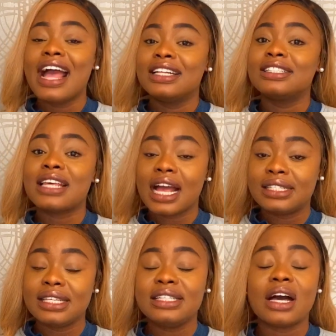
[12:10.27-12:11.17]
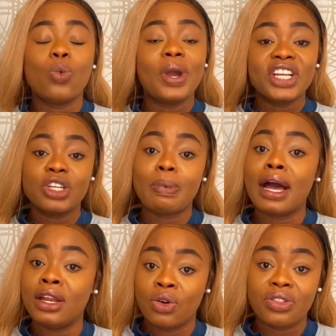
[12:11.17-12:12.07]
taxis are way cheaper
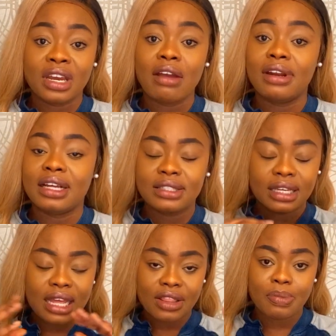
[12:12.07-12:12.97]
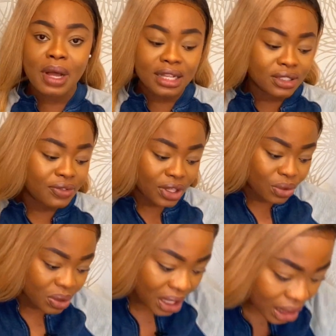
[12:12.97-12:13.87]
in Northern Ireland than the other parts of the
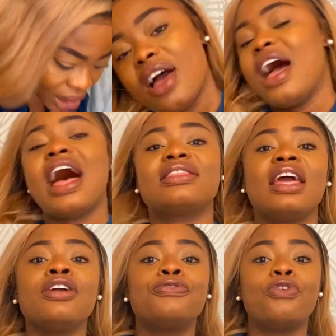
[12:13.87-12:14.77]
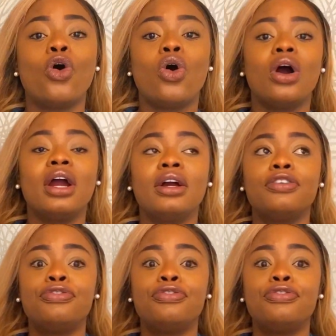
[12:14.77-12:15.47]
UK. I think for